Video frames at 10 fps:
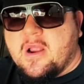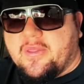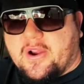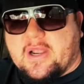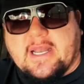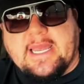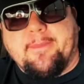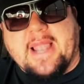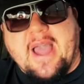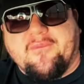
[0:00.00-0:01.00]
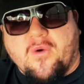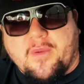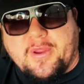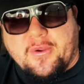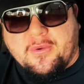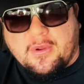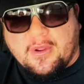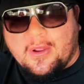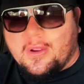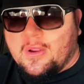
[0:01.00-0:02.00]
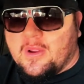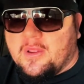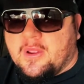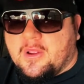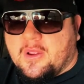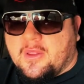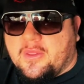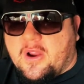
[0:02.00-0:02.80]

They're going to deplatform you.